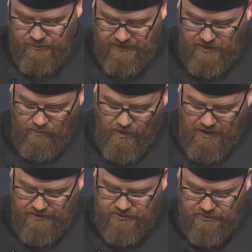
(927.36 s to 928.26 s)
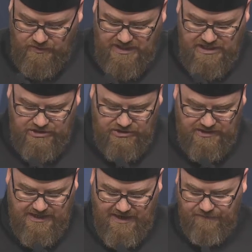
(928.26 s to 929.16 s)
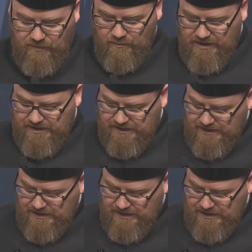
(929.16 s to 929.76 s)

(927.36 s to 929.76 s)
drinking water to each and everyone,